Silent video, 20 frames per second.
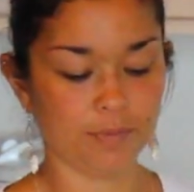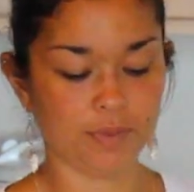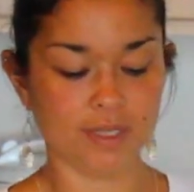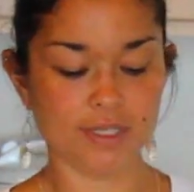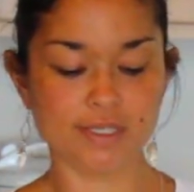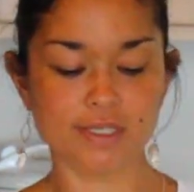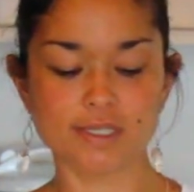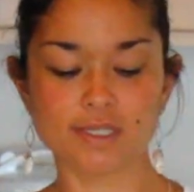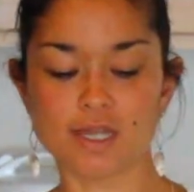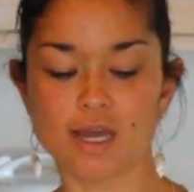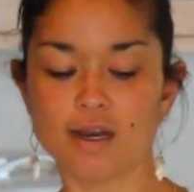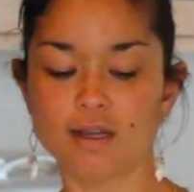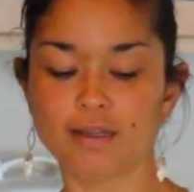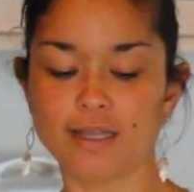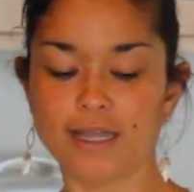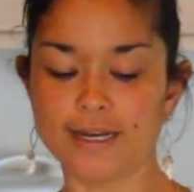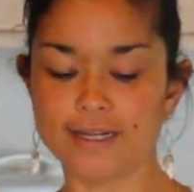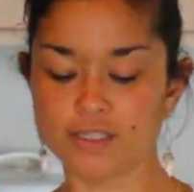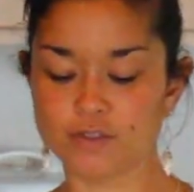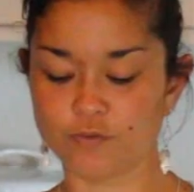This is not a
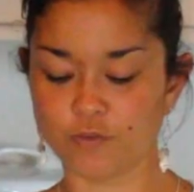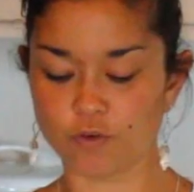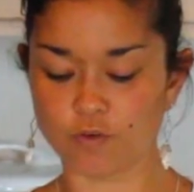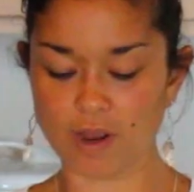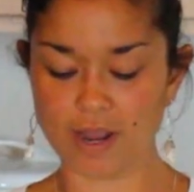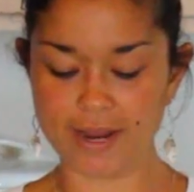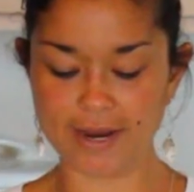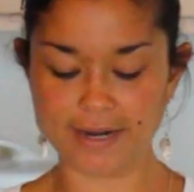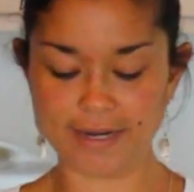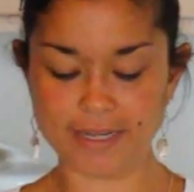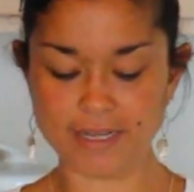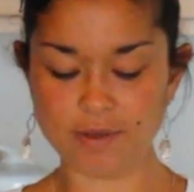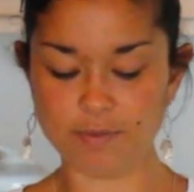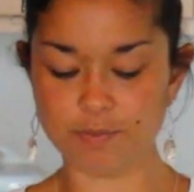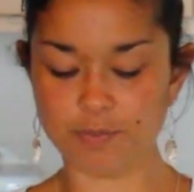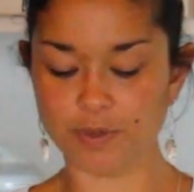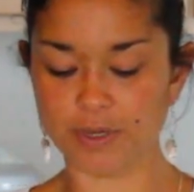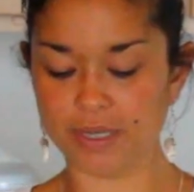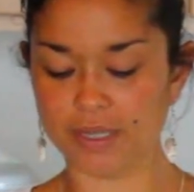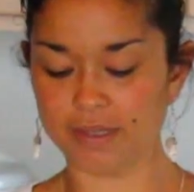lettuce variety,
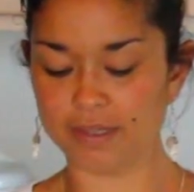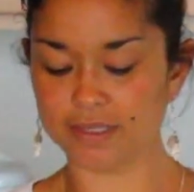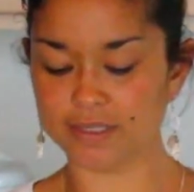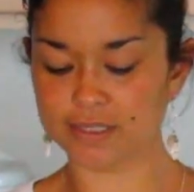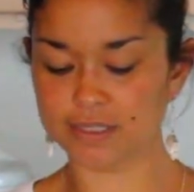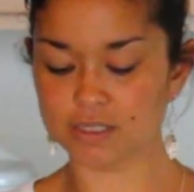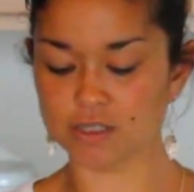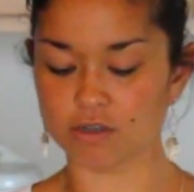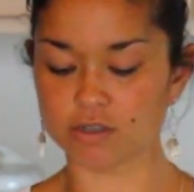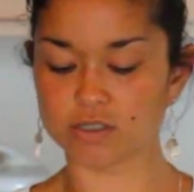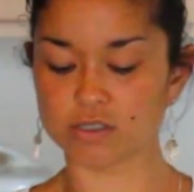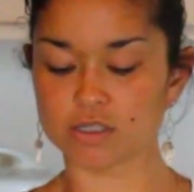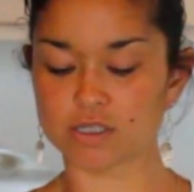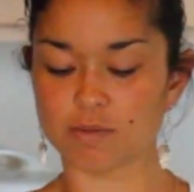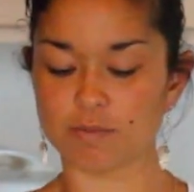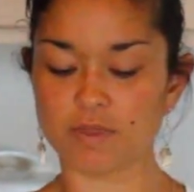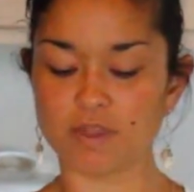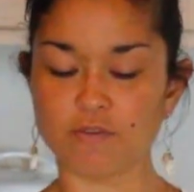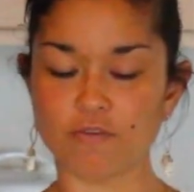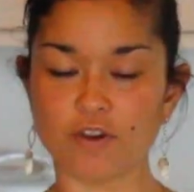but this is also
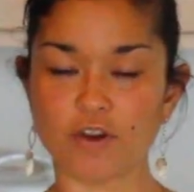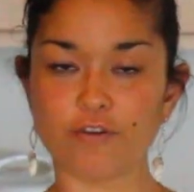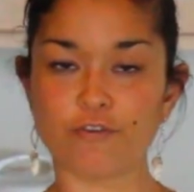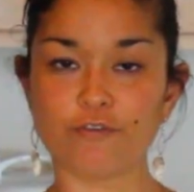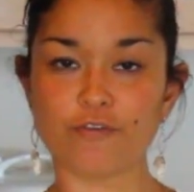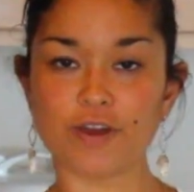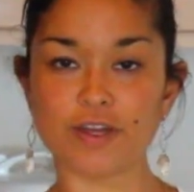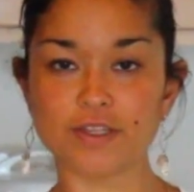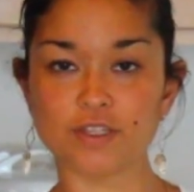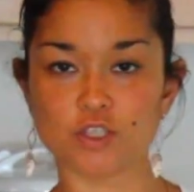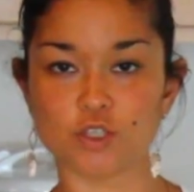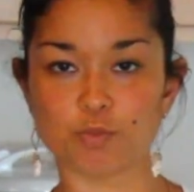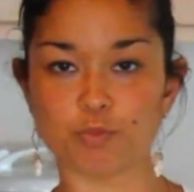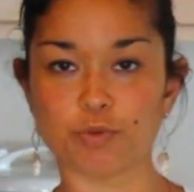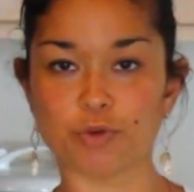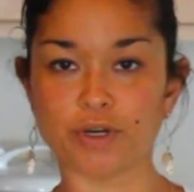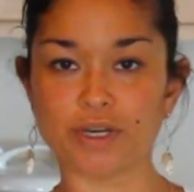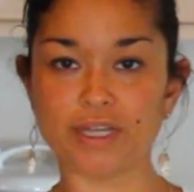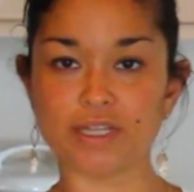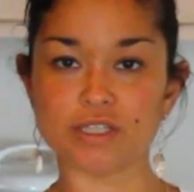something very fun to
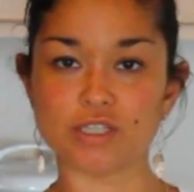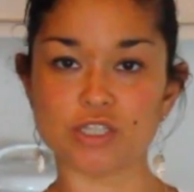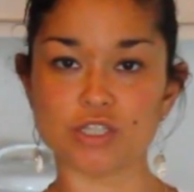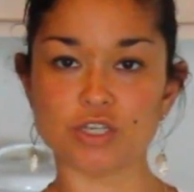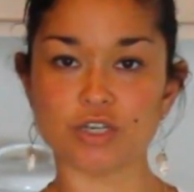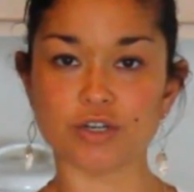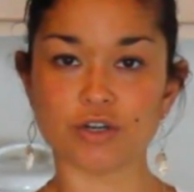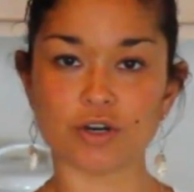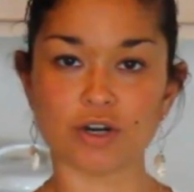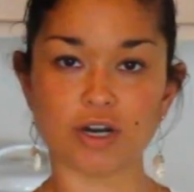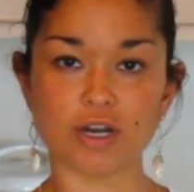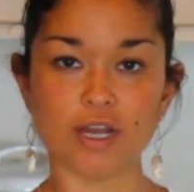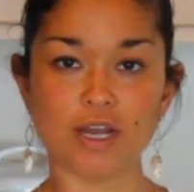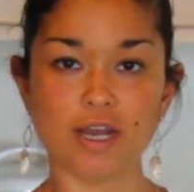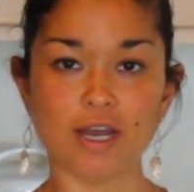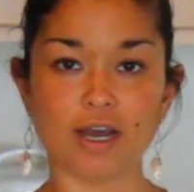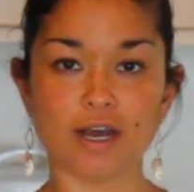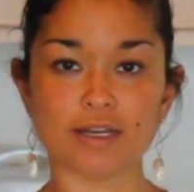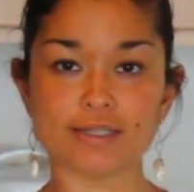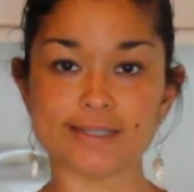put into your
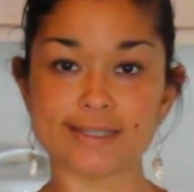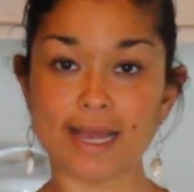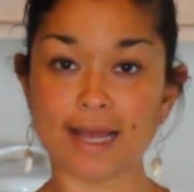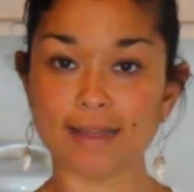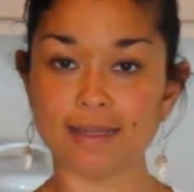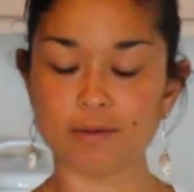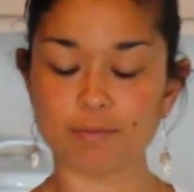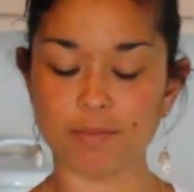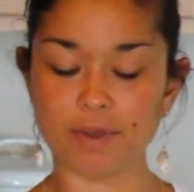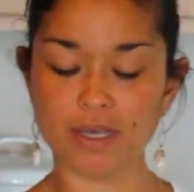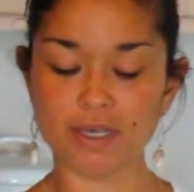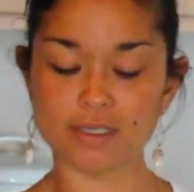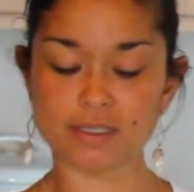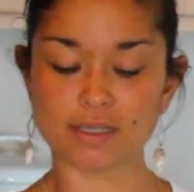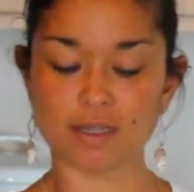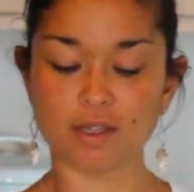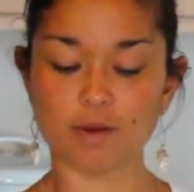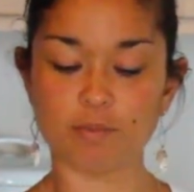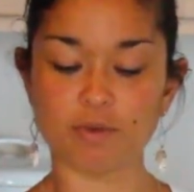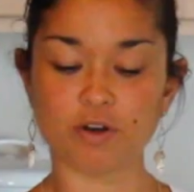salad
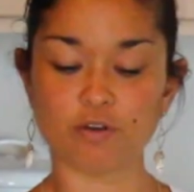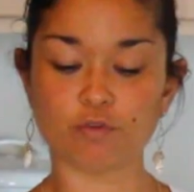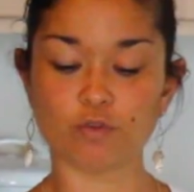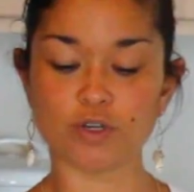mix. A little bit of